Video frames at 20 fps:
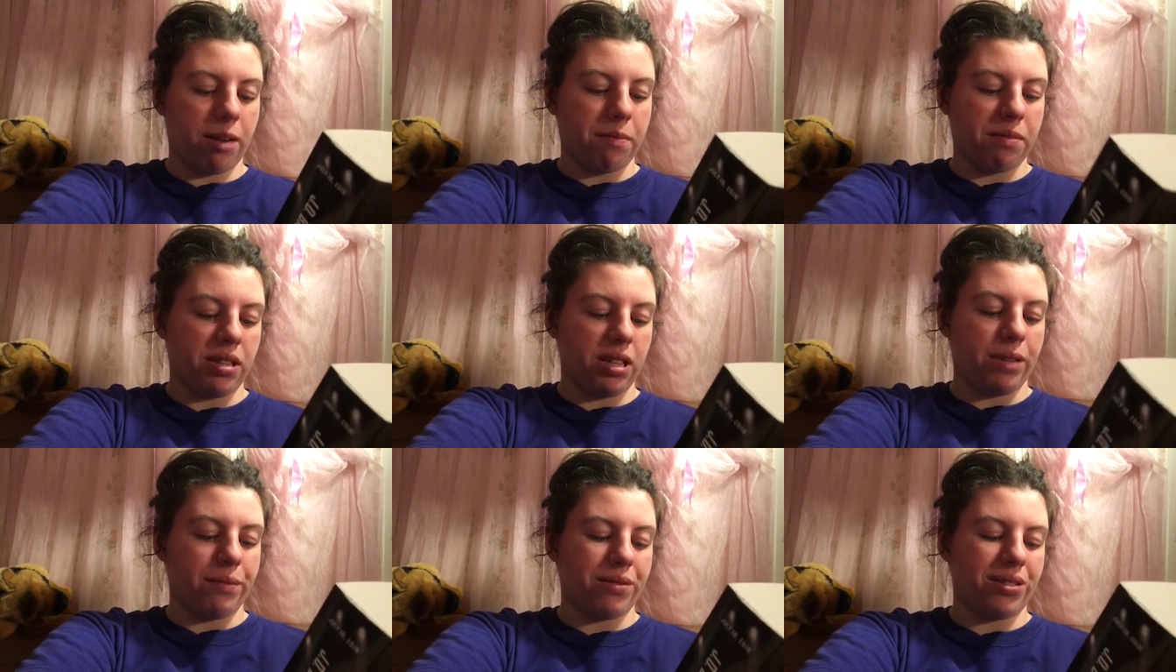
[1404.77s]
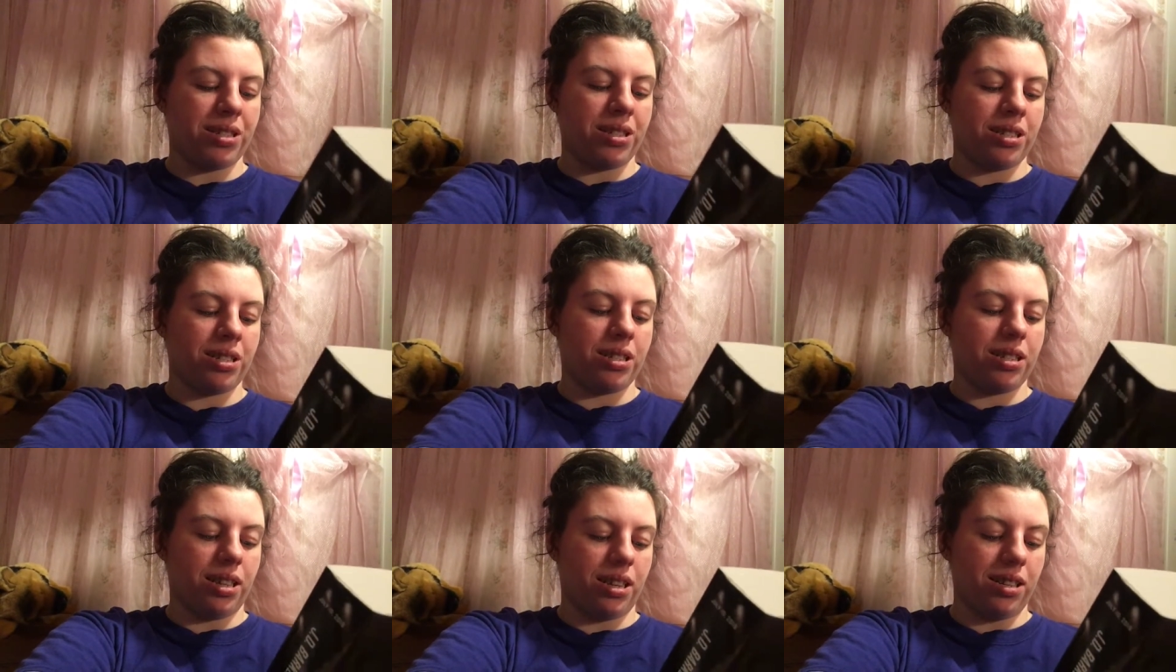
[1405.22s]
I believe it's
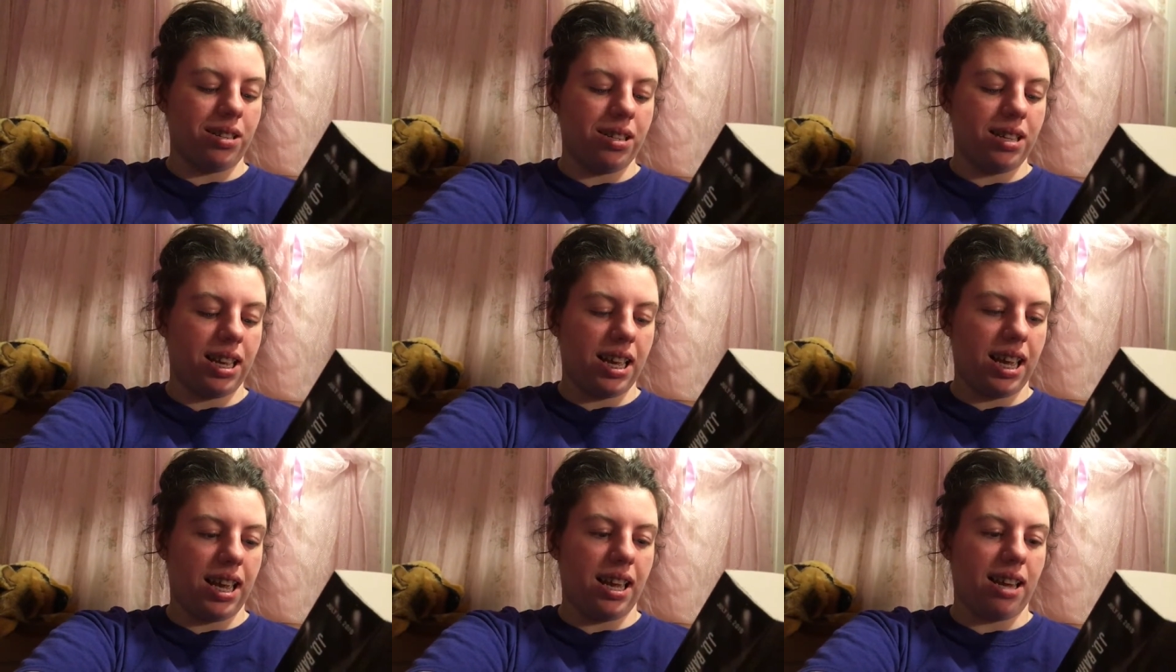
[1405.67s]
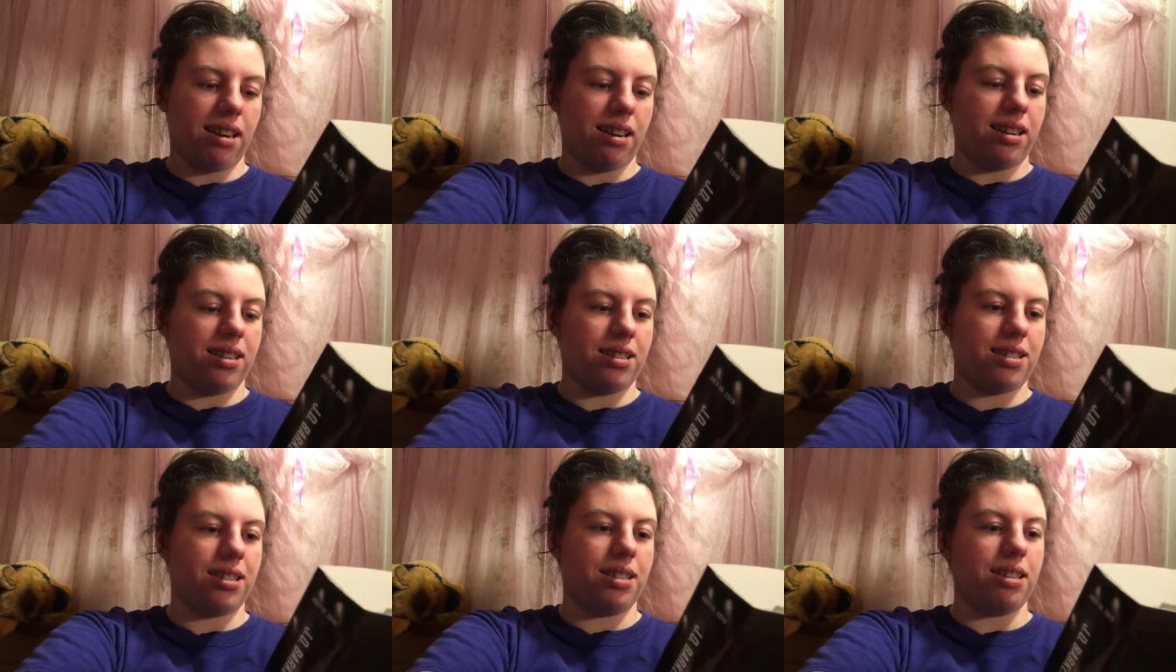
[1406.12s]
adult, and it
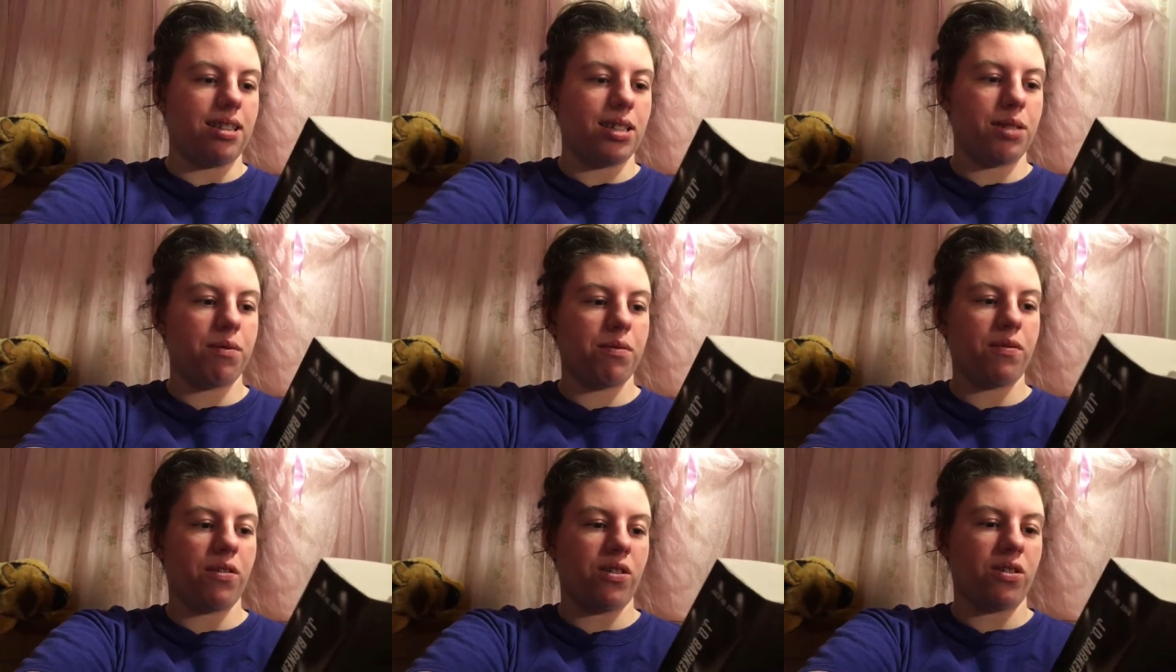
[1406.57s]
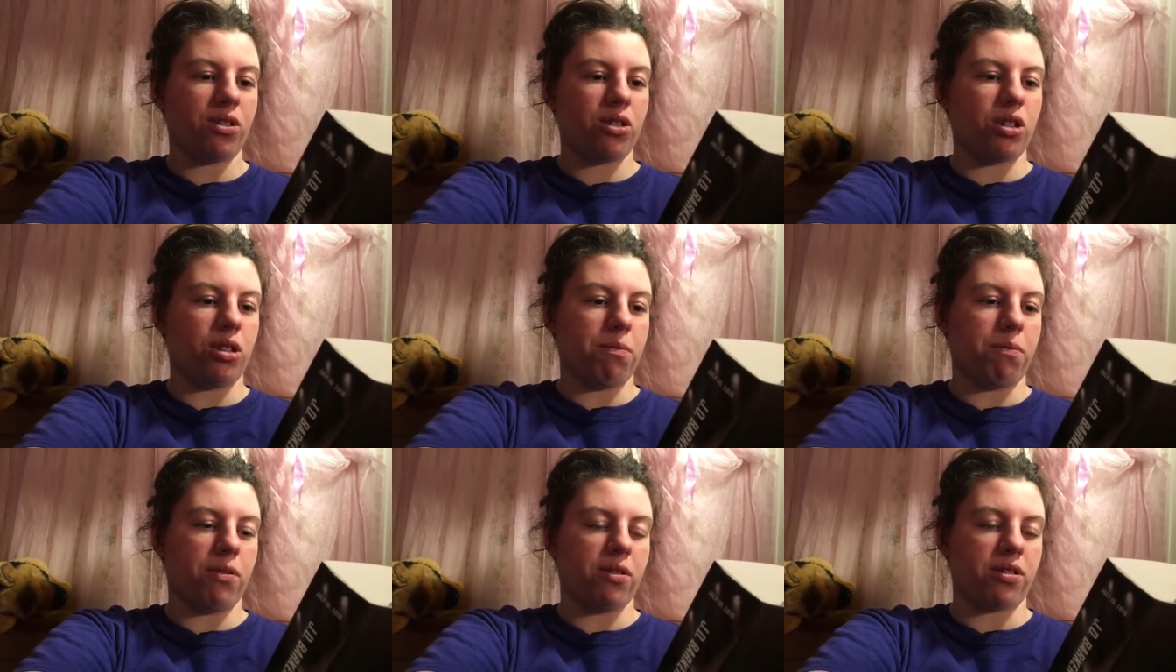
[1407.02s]
is the sequel to
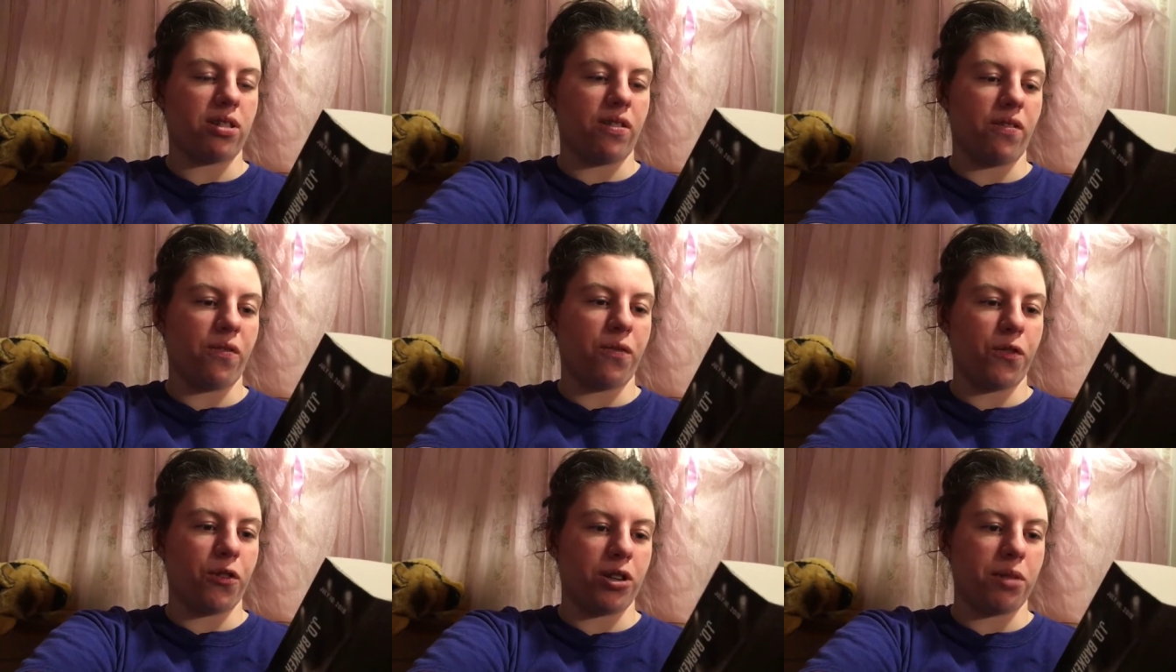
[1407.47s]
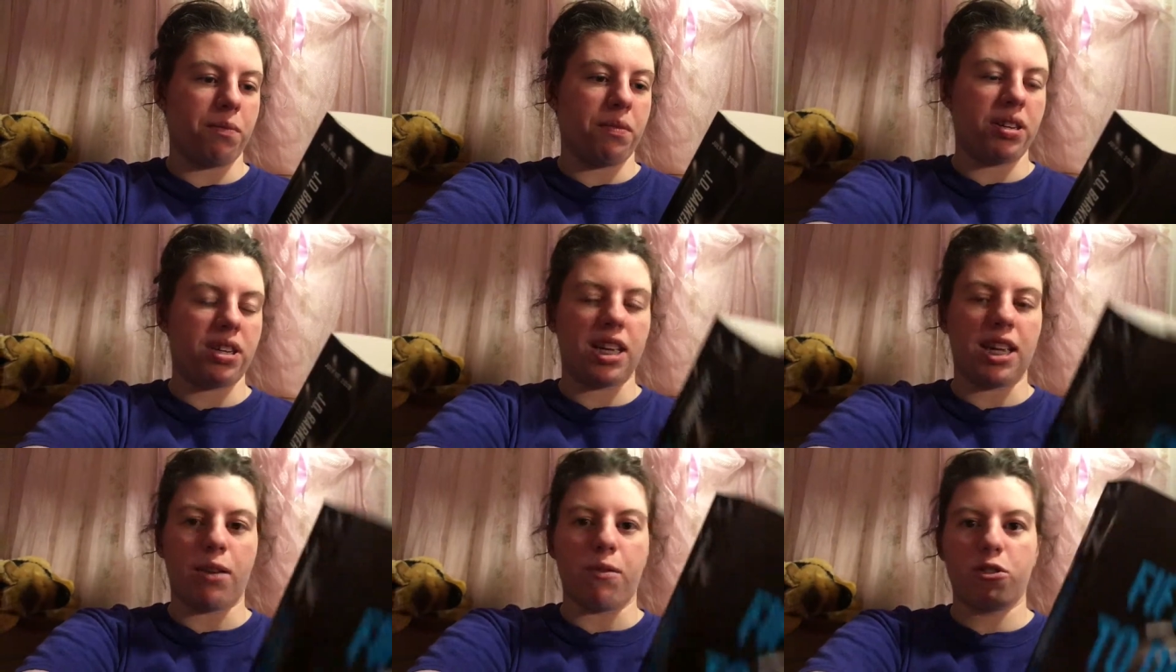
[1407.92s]
the book The Fourth
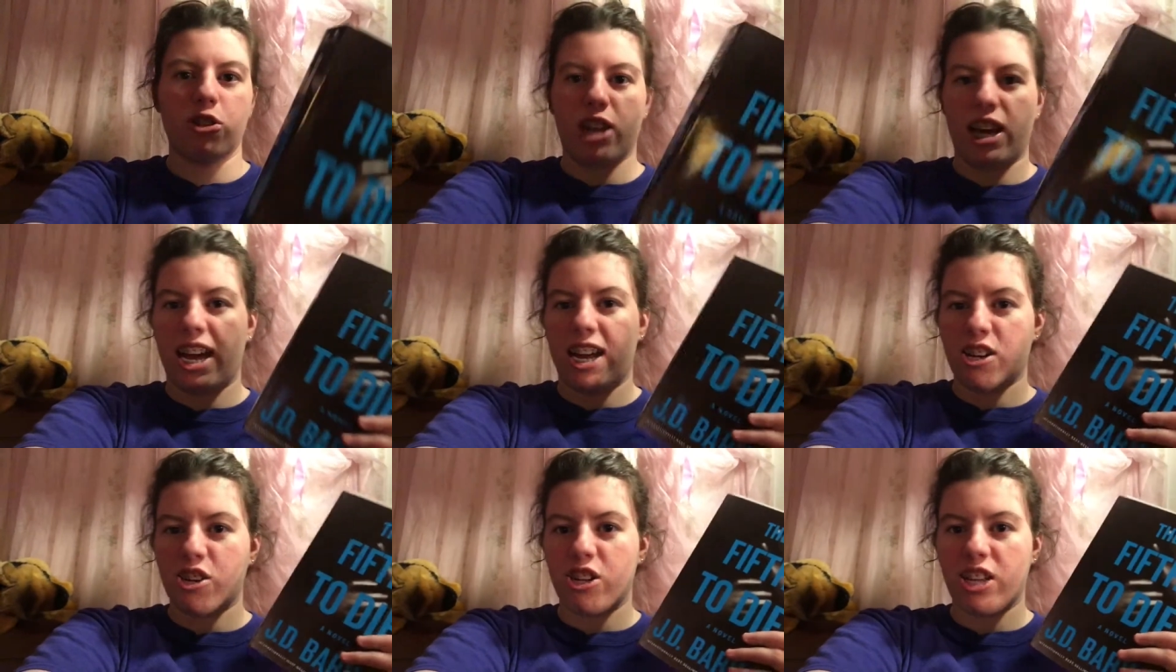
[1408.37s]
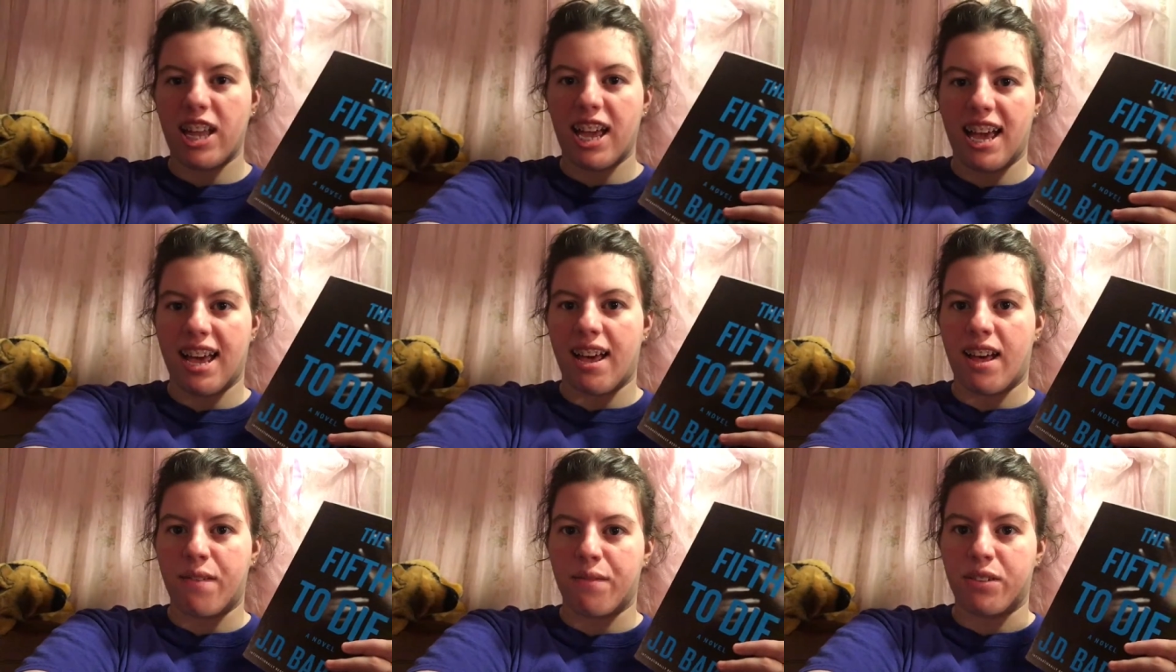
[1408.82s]
Monkey, which I actually
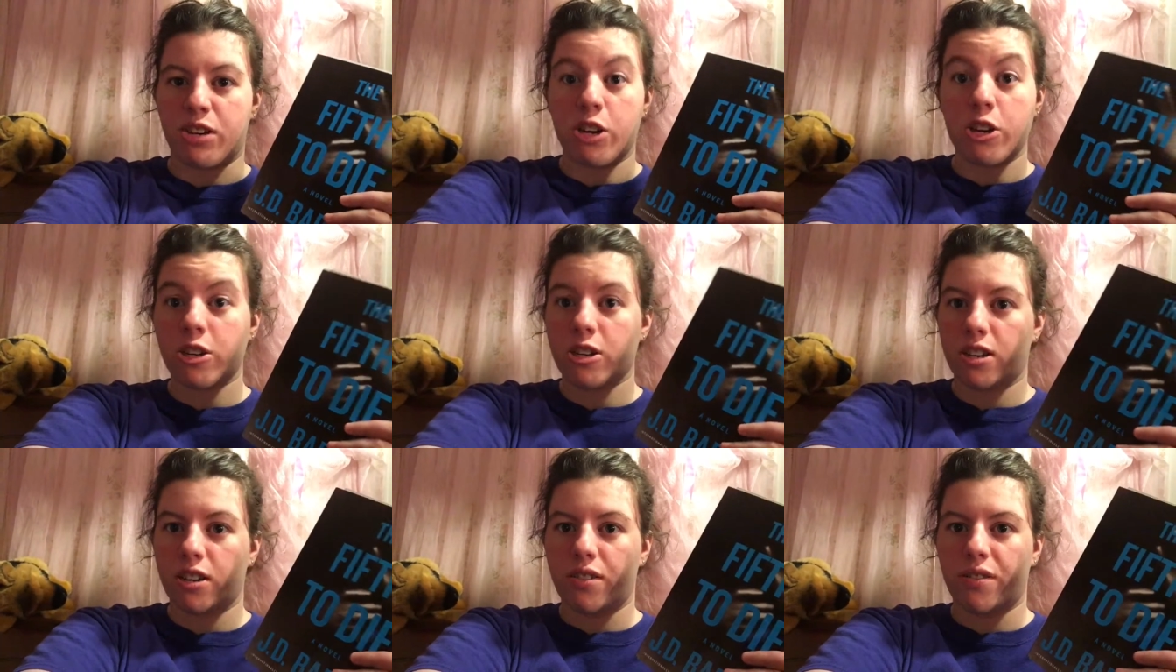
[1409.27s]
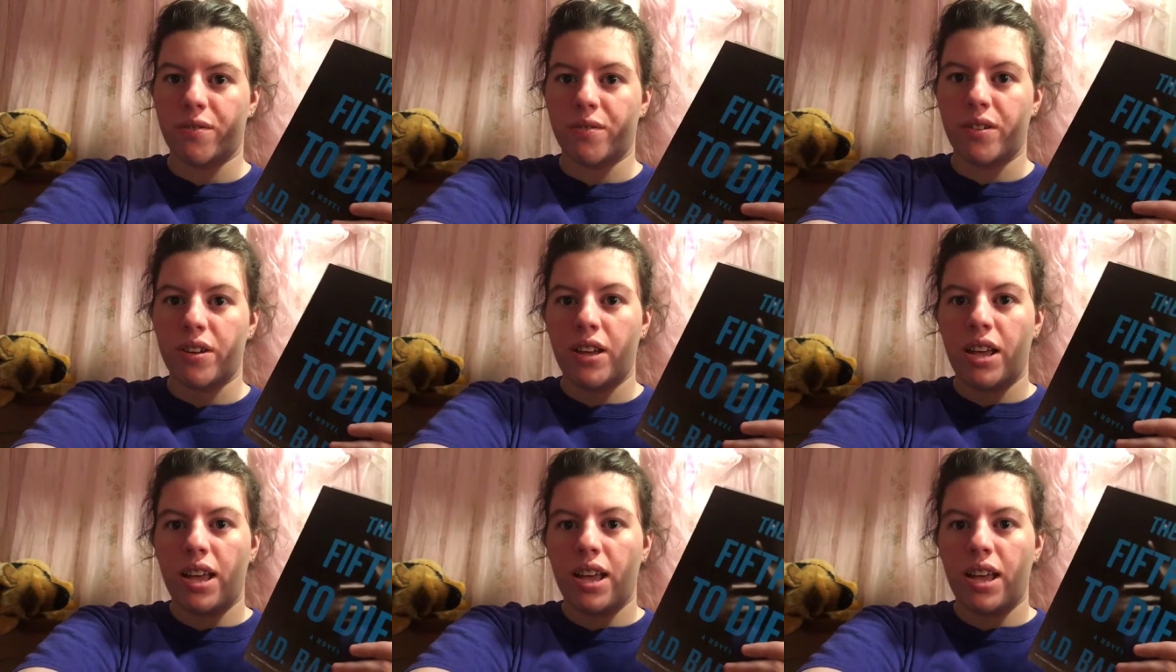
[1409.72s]
have an arc of